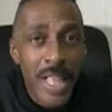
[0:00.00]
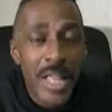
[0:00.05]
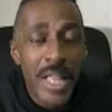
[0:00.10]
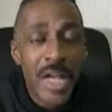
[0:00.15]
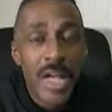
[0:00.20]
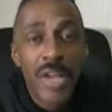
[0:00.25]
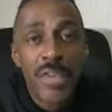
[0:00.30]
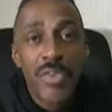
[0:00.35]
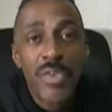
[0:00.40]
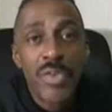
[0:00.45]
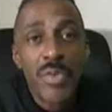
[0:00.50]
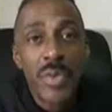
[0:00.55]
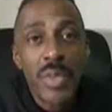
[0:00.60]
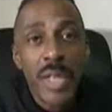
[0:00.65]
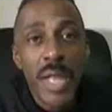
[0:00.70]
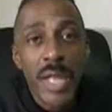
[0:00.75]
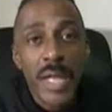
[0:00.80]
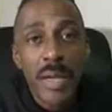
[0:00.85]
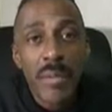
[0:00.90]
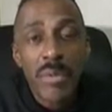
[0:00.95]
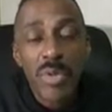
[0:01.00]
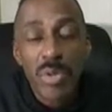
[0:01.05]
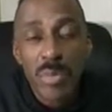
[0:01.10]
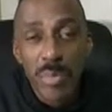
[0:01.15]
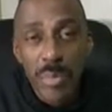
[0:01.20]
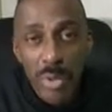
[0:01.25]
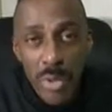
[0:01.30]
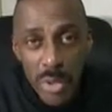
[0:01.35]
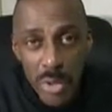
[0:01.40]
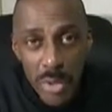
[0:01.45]
Now, if you would like a more
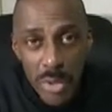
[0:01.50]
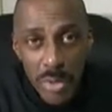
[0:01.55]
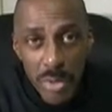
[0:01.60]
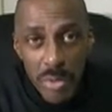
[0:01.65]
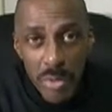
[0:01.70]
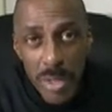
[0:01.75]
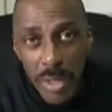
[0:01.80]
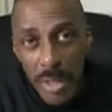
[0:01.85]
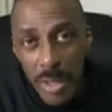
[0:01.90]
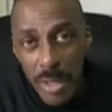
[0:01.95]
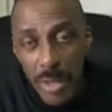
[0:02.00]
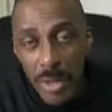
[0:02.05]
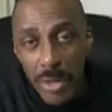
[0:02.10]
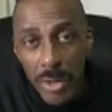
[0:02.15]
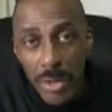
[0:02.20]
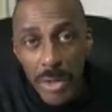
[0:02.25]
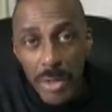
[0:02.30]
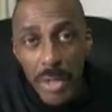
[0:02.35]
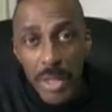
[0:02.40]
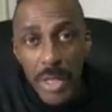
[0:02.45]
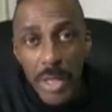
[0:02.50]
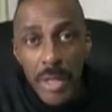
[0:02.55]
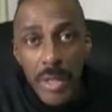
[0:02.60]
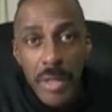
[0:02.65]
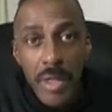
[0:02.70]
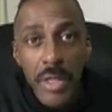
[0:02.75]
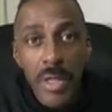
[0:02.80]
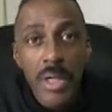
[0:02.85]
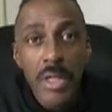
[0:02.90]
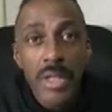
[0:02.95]
personal reading on your
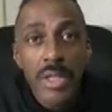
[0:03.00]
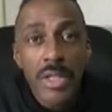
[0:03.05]
year